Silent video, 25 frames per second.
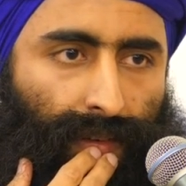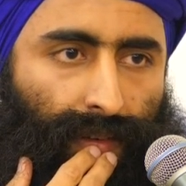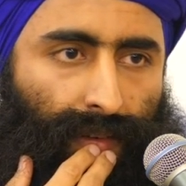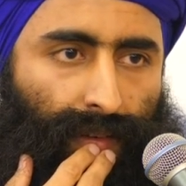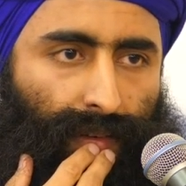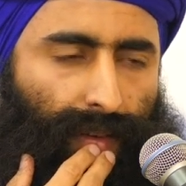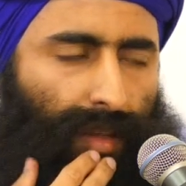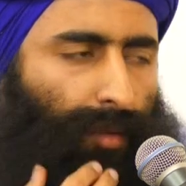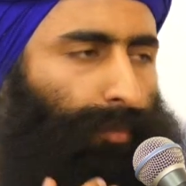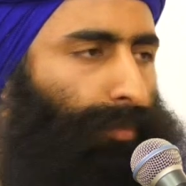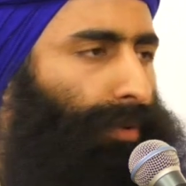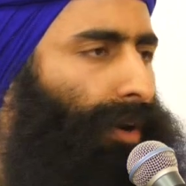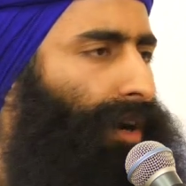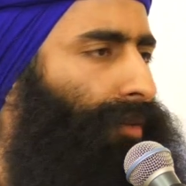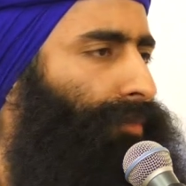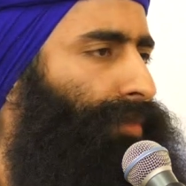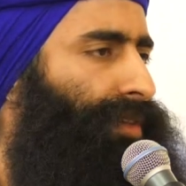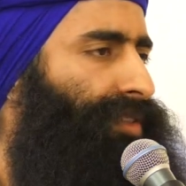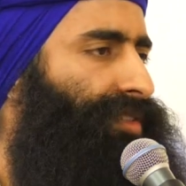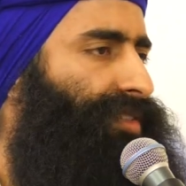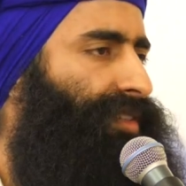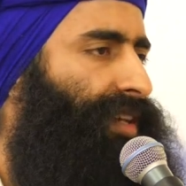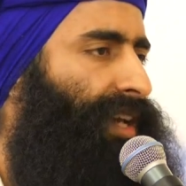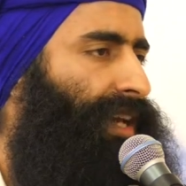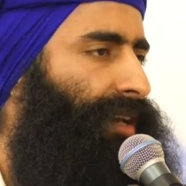The
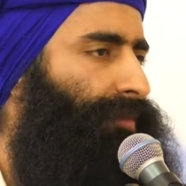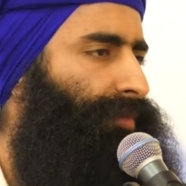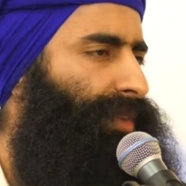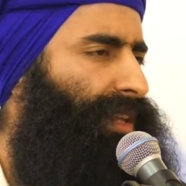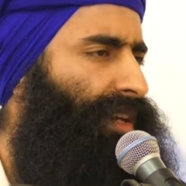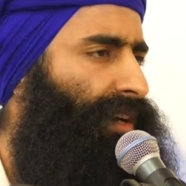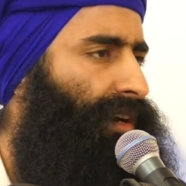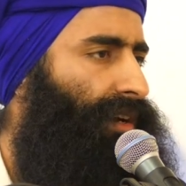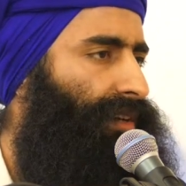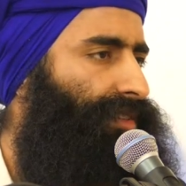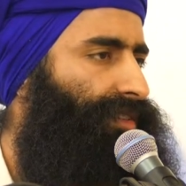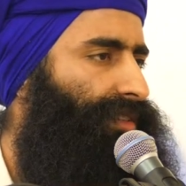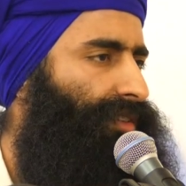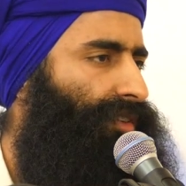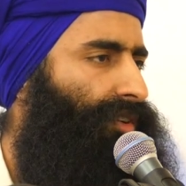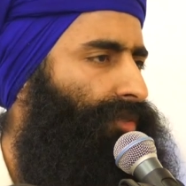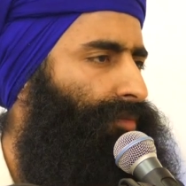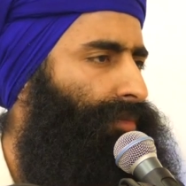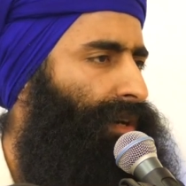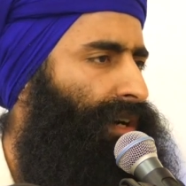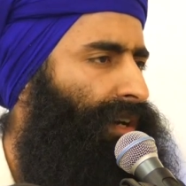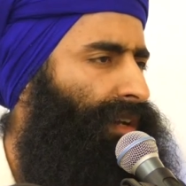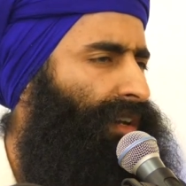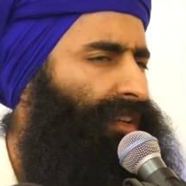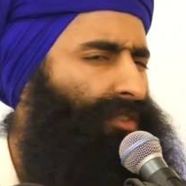Brahmins came, they asked, they go,
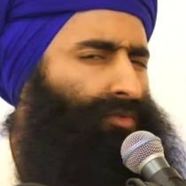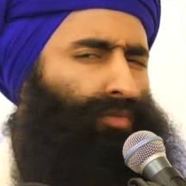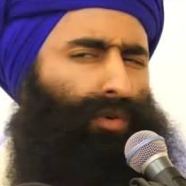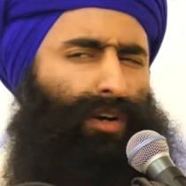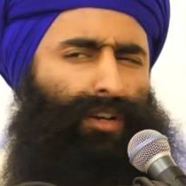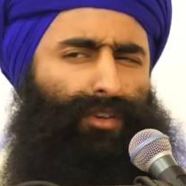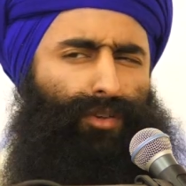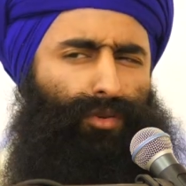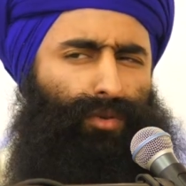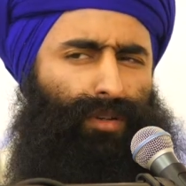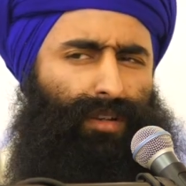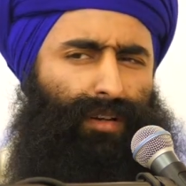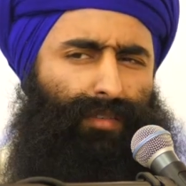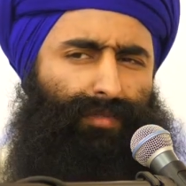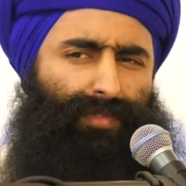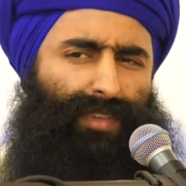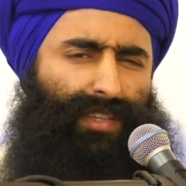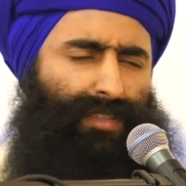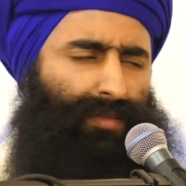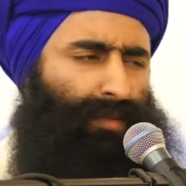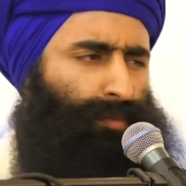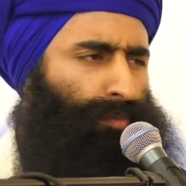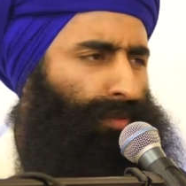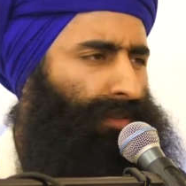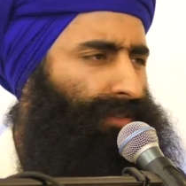Maharaj, why do you love
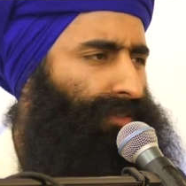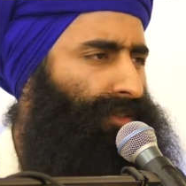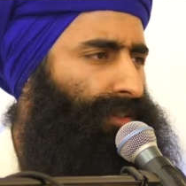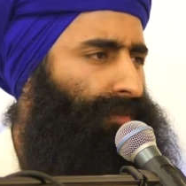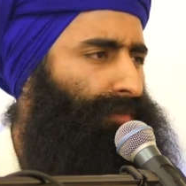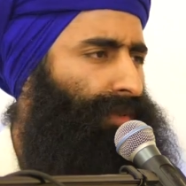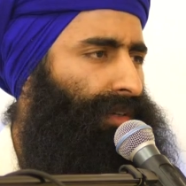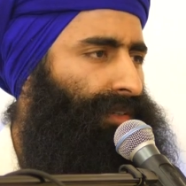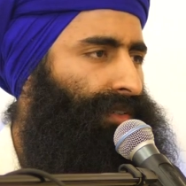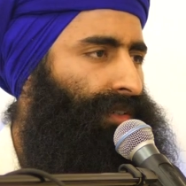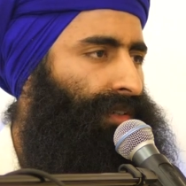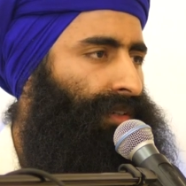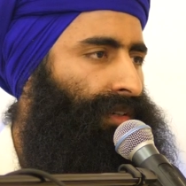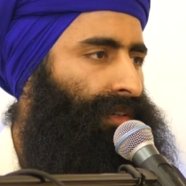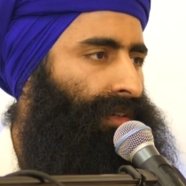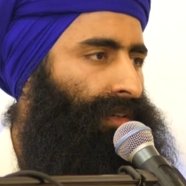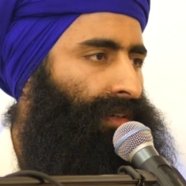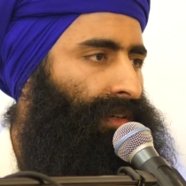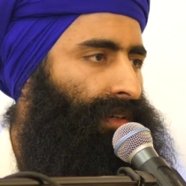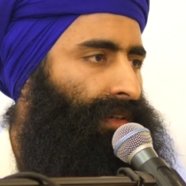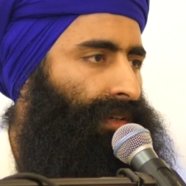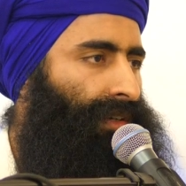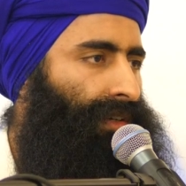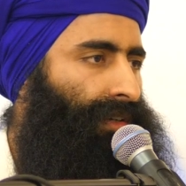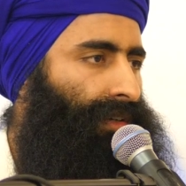these people so much?
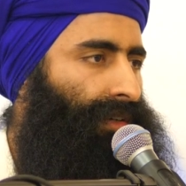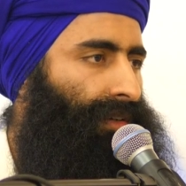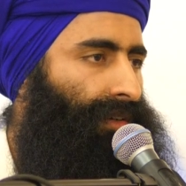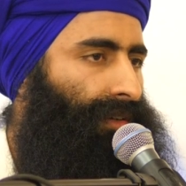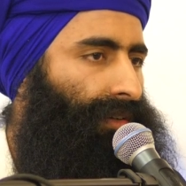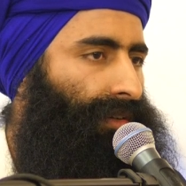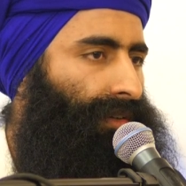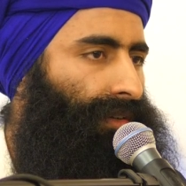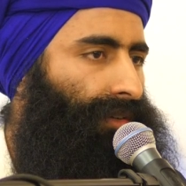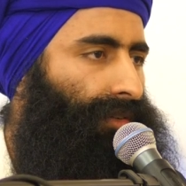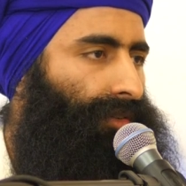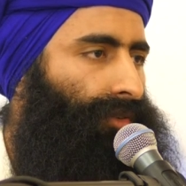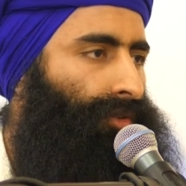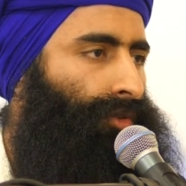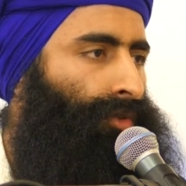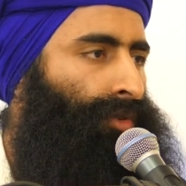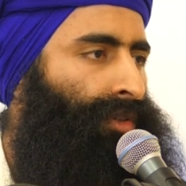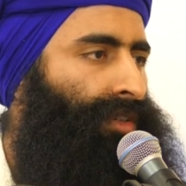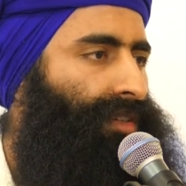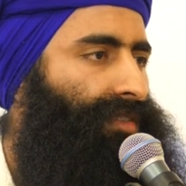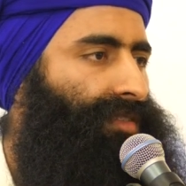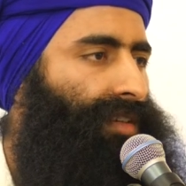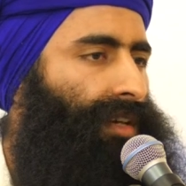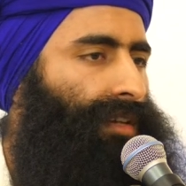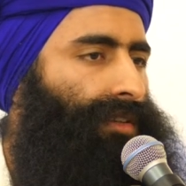
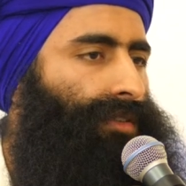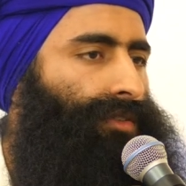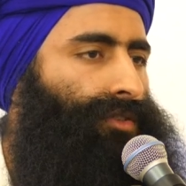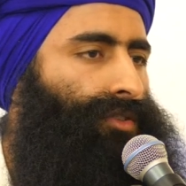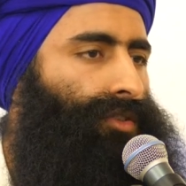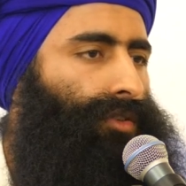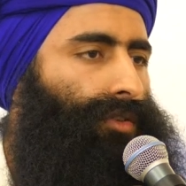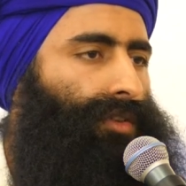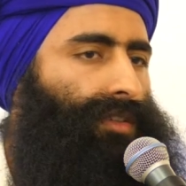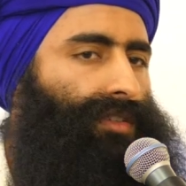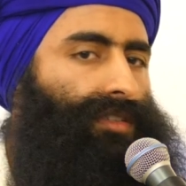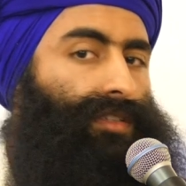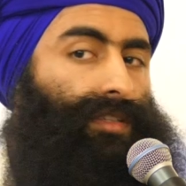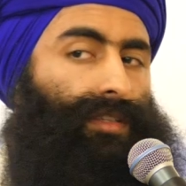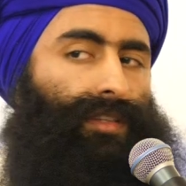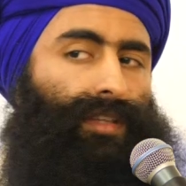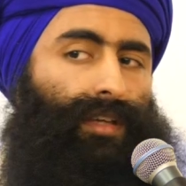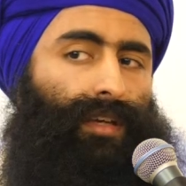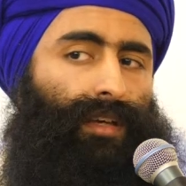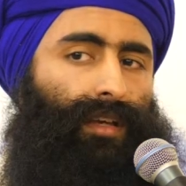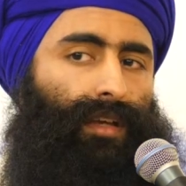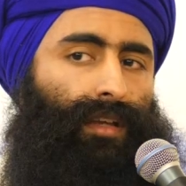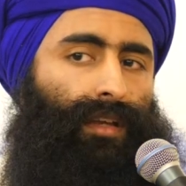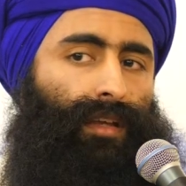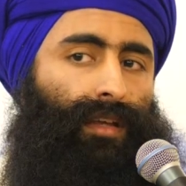Guruji said, Jod
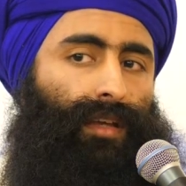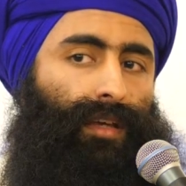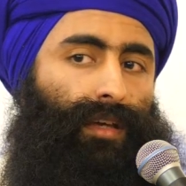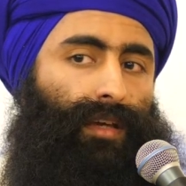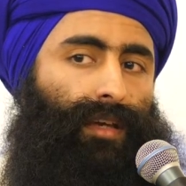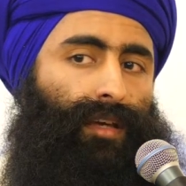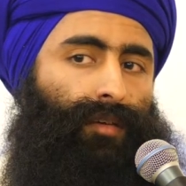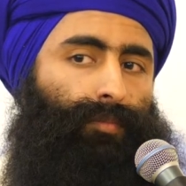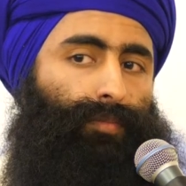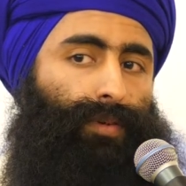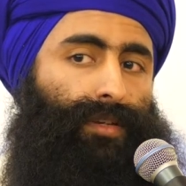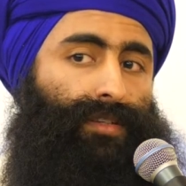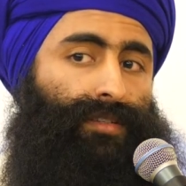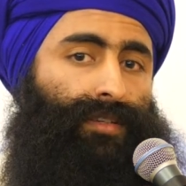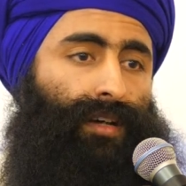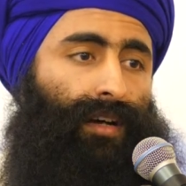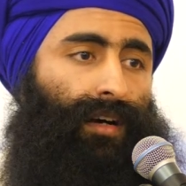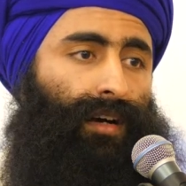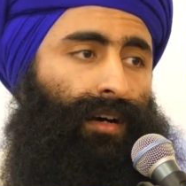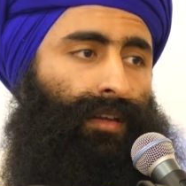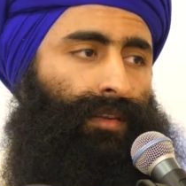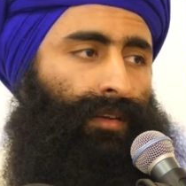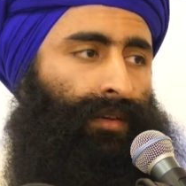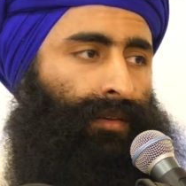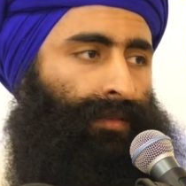jite inhi ke
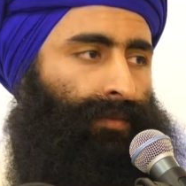prasad.